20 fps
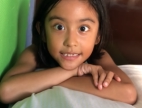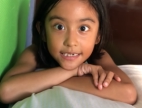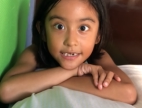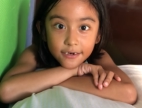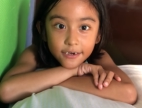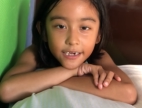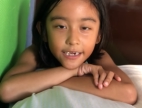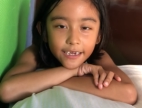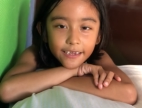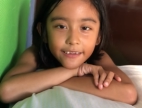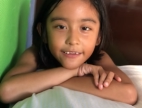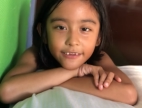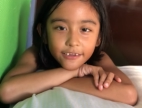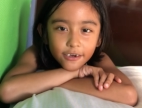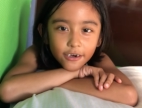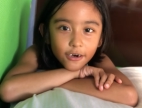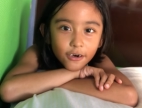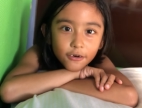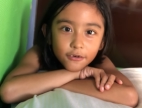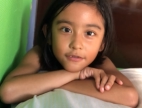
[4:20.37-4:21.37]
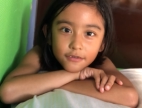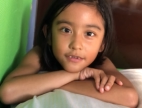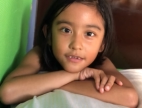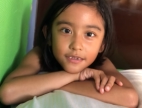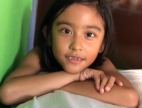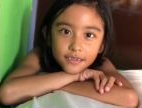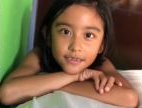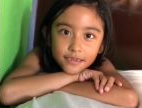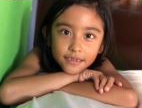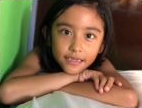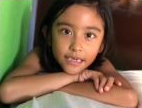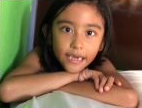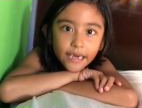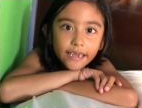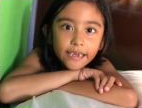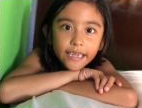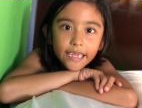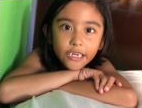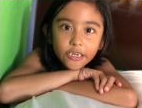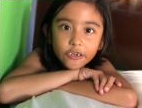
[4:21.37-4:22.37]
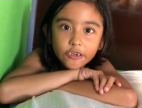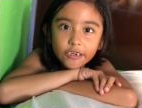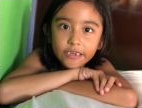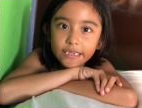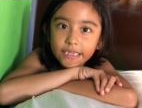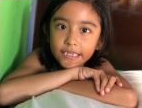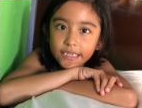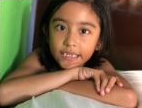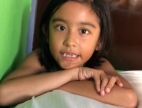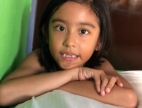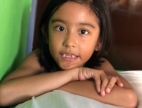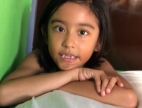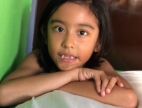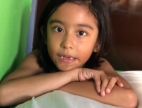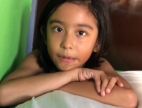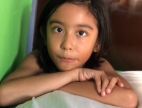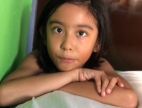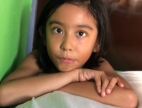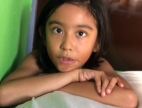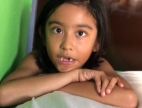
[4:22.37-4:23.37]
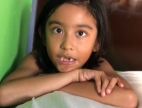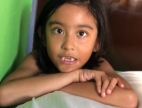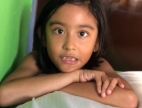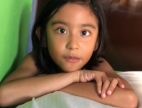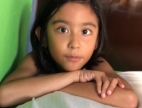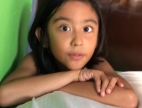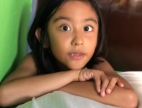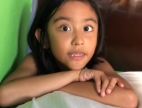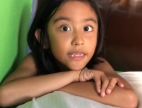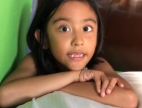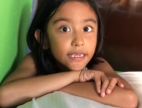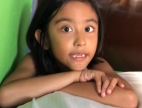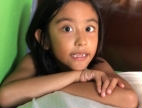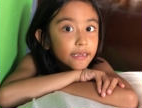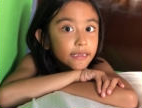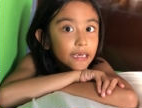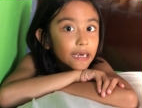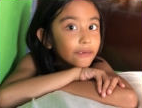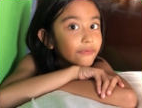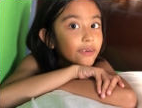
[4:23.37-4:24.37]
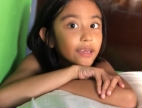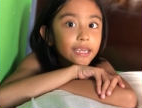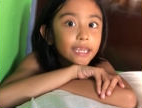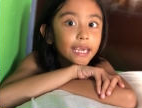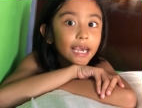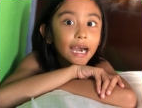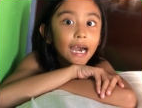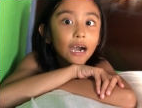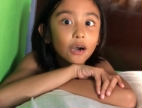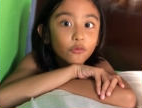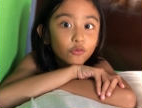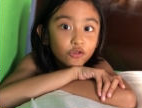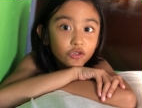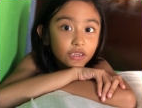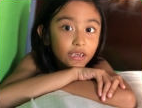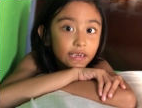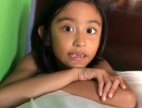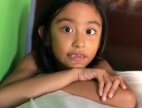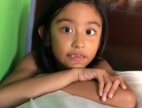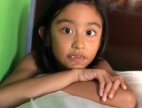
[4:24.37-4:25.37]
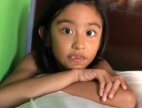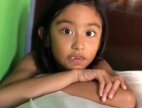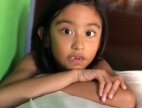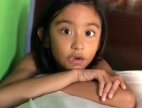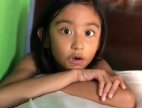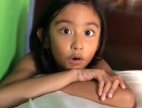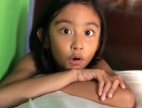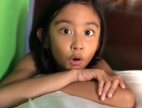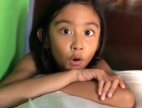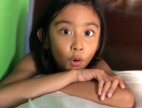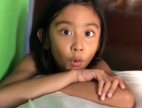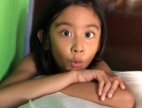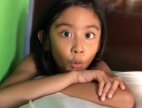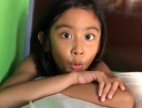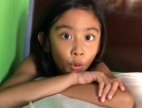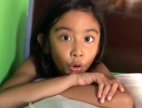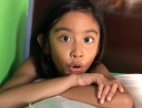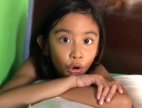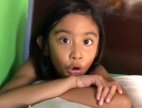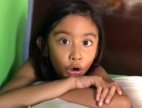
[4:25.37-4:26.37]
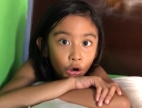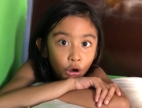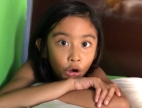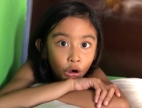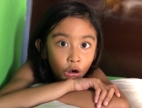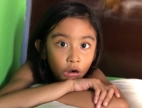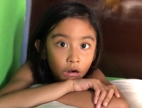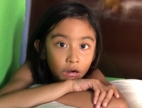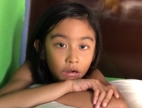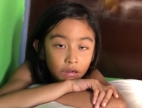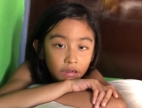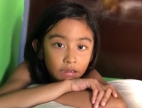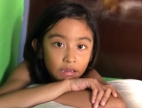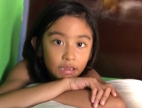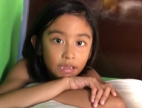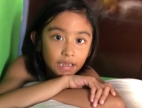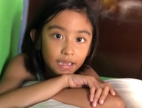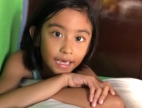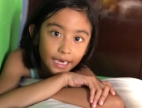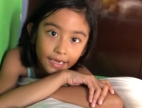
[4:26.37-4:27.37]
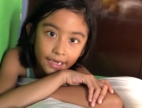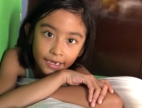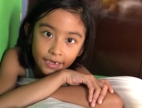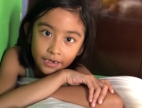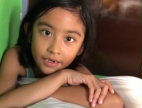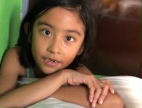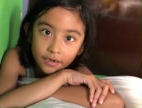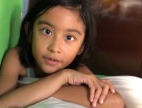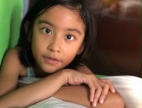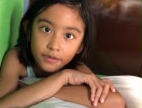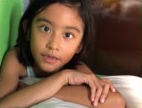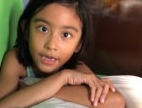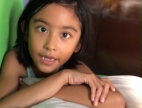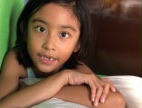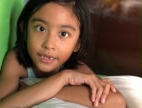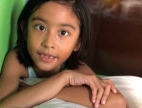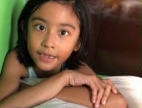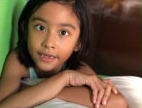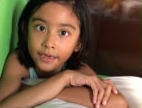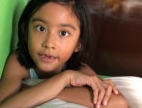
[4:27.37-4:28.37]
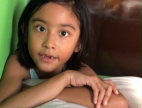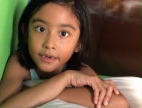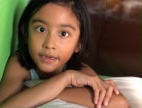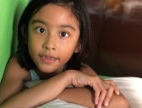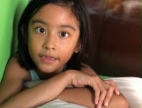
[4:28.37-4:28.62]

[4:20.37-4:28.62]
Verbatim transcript: Okay, so and they treat them nice but they didn't have any houses or like any